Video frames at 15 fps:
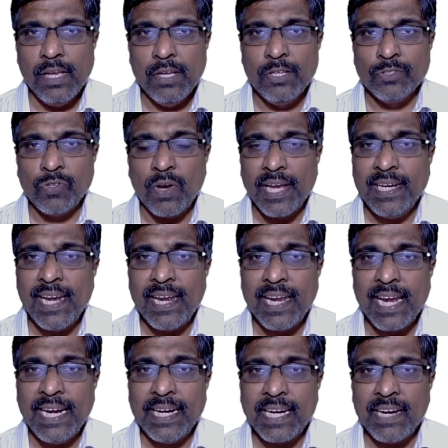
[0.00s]
So in an
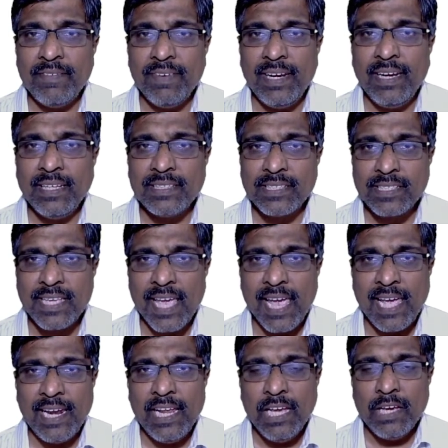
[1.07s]
interval
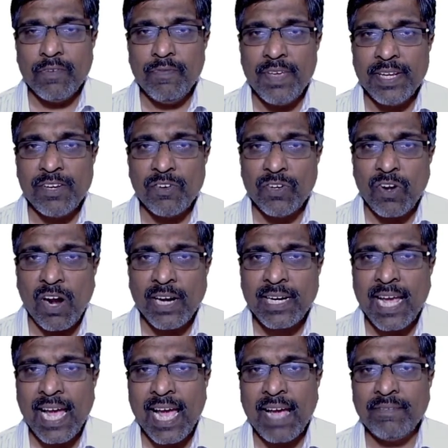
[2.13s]
scale, we do not
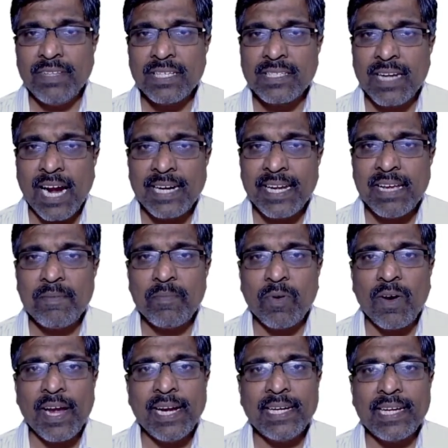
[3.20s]
have the starting
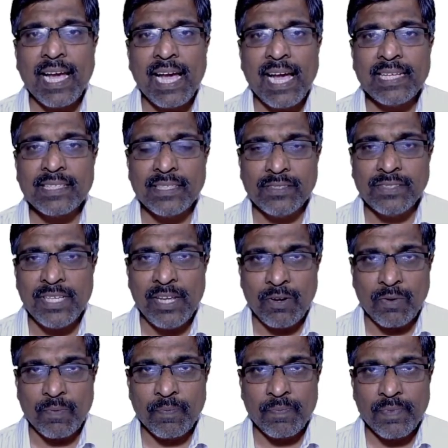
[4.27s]
point as
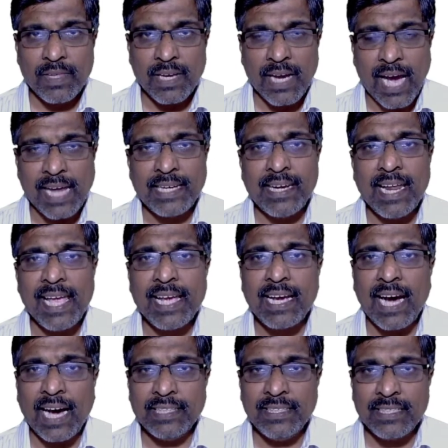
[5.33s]
0. Unlike
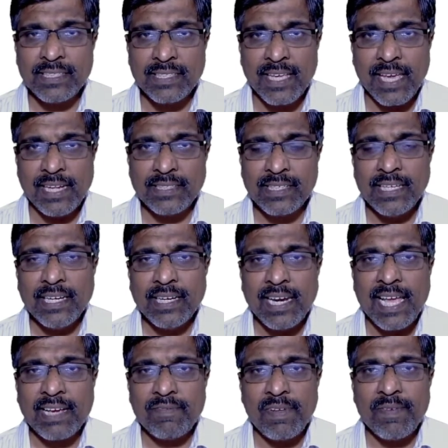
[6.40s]
other scales,
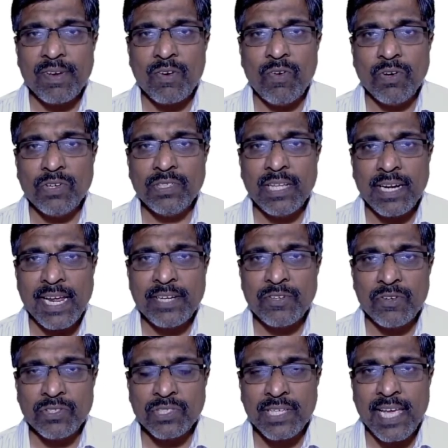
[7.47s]
like when we go to the
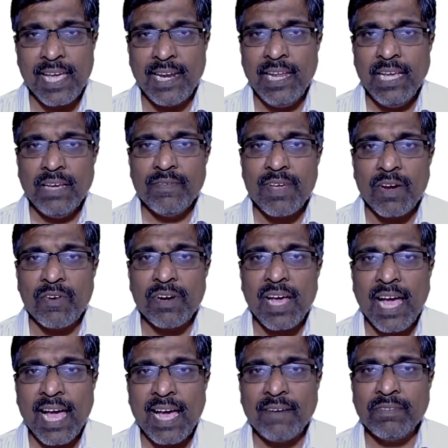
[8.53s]
ratio scale, we are going to
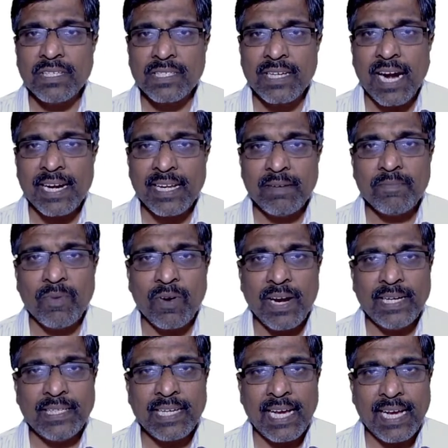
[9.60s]
have the starting
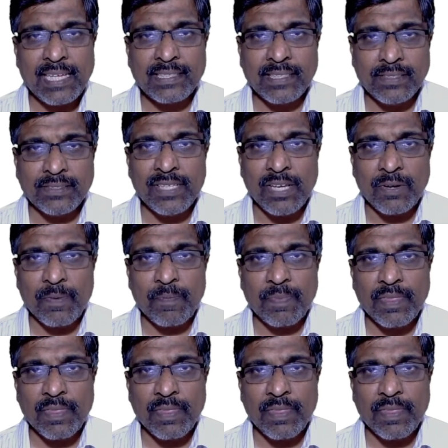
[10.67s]
point as 0.